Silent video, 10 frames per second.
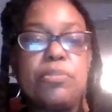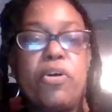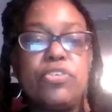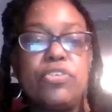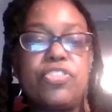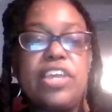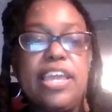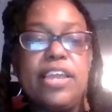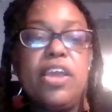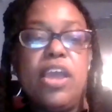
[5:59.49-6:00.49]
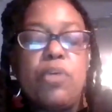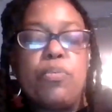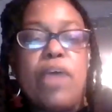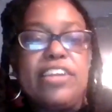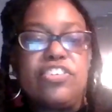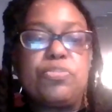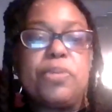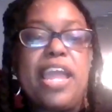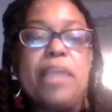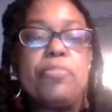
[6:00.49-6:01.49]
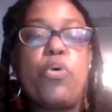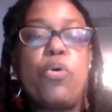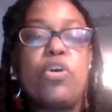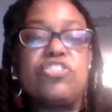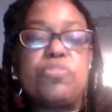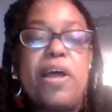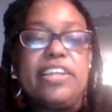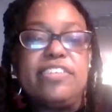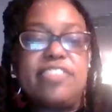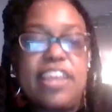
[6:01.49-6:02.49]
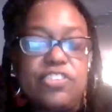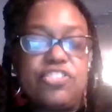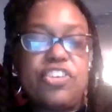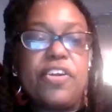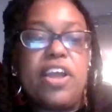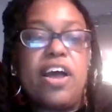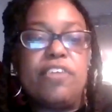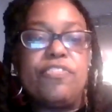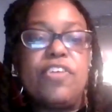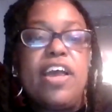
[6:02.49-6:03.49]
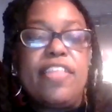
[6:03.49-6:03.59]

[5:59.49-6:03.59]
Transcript: Martin Luther King, where I just became the corresponding secretary of